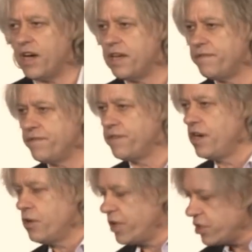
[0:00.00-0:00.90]
life,
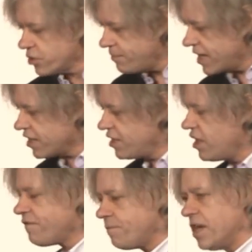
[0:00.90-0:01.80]
where you can make
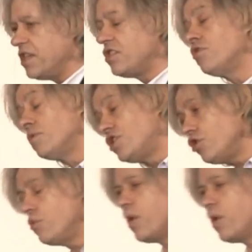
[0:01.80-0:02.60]
enough money to do what you